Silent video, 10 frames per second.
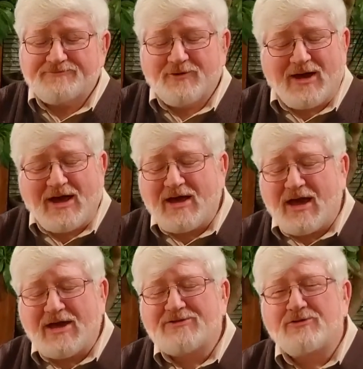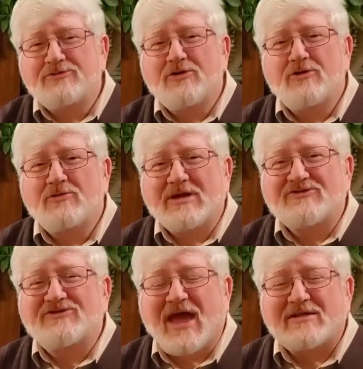Well, I don't know
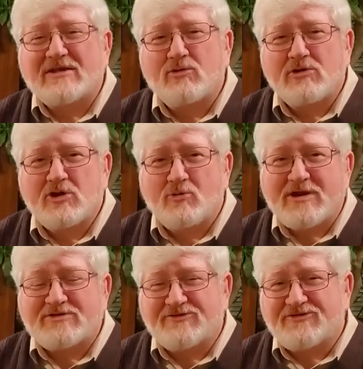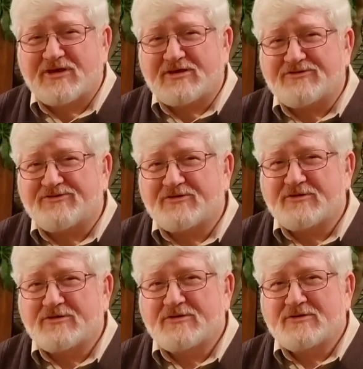exactly where your weakness is,
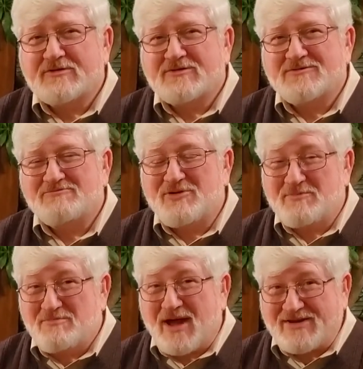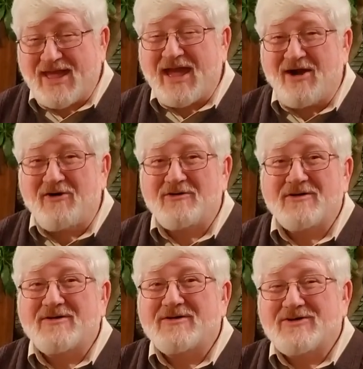but by now,
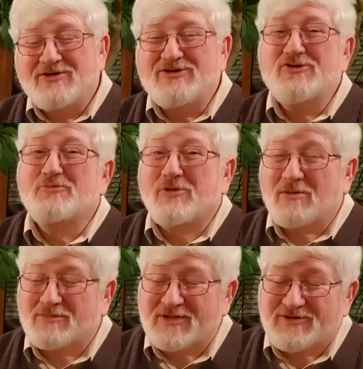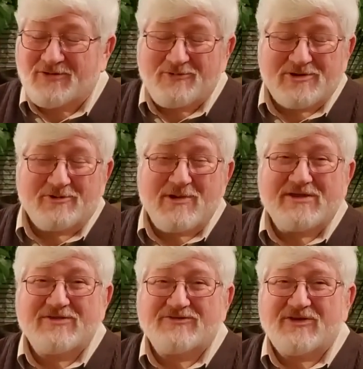you probably know where your
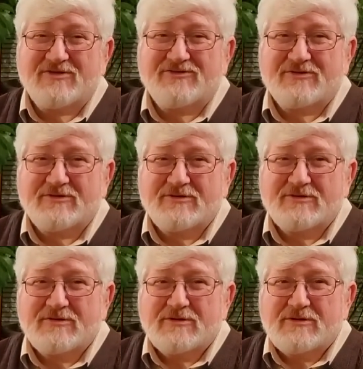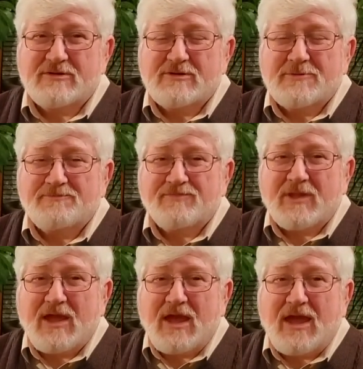weakness is.
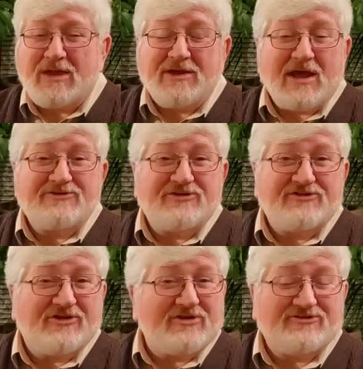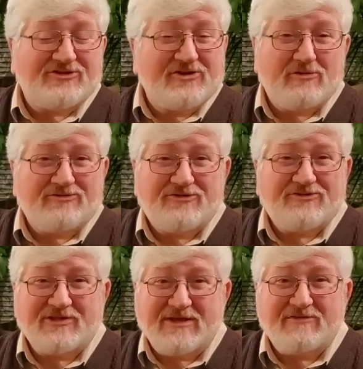And I'd suggest you don't
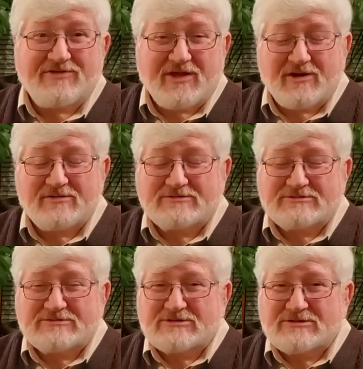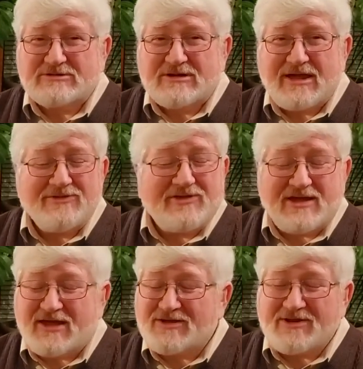just leave it there. In
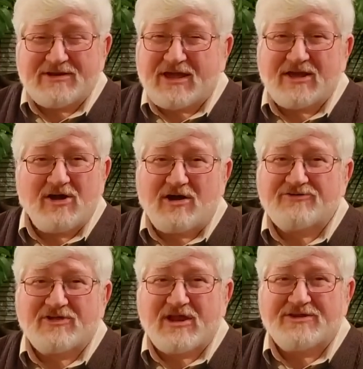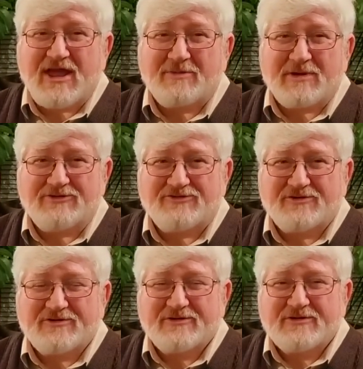the end, it can cause a lot of damage.